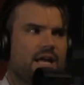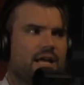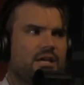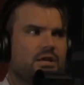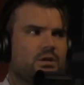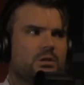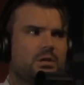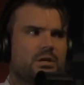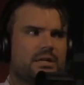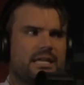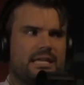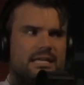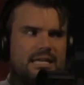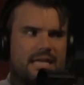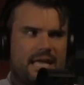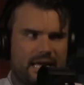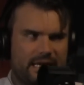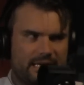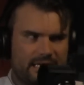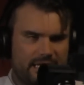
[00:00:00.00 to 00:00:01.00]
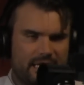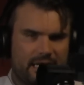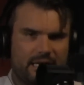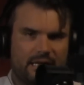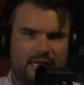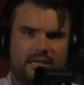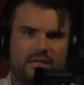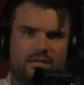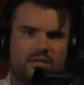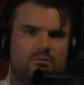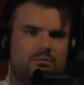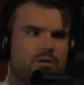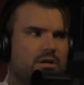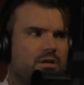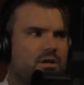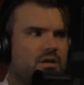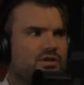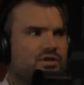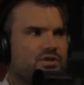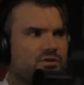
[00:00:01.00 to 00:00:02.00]
You look at Canada, you look
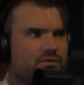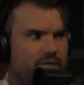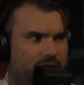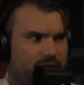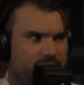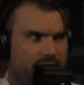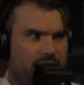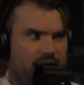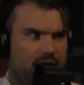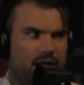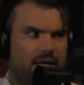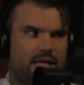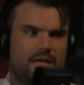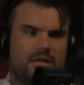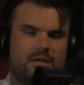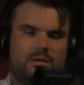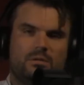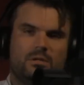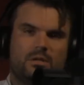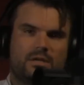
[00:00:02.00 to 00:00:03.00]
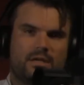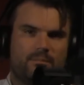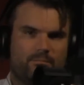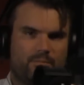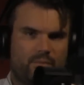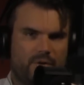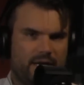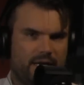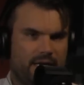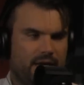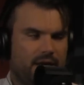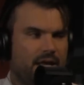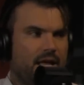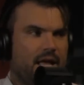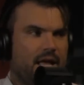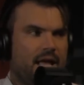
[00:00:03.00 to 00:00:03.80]
at Australia, you look at Britain,